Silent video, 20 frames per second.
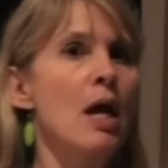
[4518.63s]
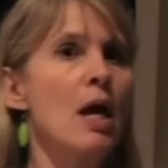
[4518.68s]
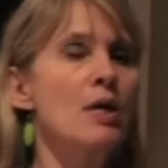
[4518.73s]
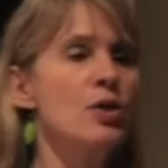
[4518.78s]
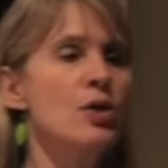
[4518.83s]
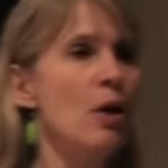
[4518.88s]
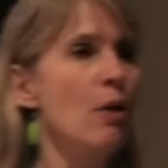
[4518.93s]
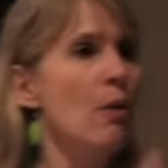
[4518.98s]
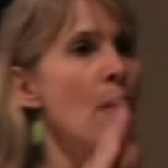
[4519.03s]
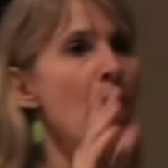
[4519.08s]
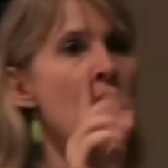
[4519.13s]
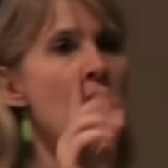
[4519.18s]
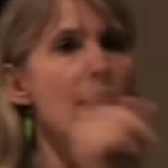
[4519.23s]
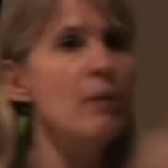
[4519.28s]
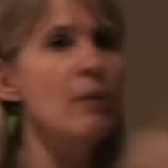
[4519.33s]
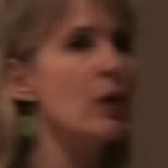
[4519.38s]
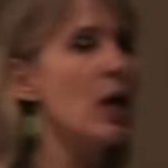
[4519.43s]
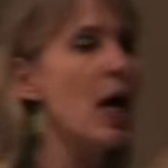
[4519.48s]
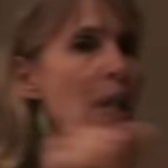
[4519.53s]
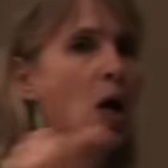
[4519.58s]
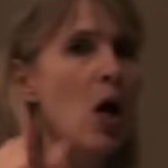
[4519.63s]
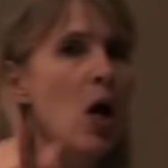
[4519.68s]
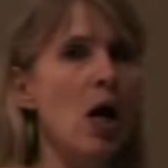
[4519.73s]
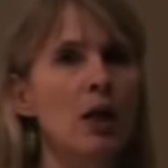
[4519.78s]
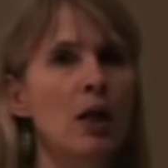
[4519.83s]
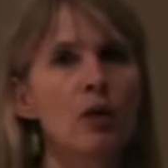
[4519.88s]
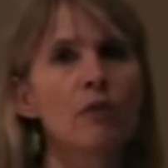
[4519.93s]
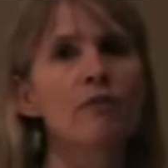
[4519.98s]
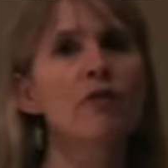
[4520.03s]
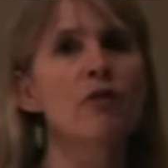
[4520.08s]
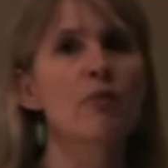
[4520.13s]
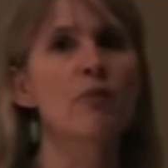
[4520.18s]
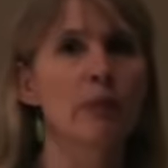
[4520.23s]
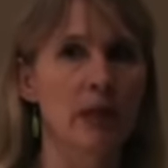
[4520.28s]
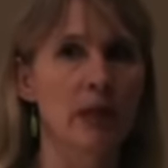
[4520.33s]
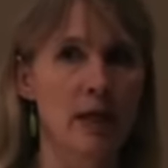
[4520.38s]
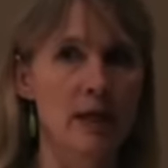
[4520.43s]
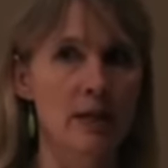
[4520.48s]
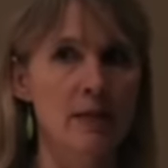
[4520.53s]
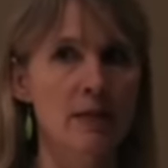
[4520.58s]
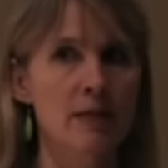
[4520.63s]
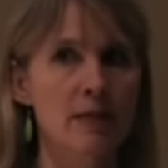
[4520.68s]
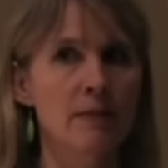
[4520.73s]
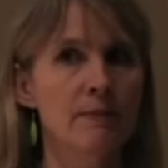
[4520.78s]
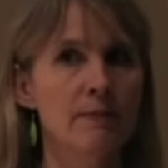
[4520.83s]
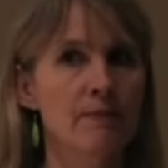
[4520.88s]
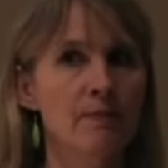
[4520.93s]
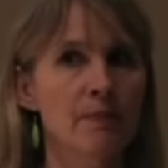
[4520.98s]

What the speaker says: So they were kind of all over the place.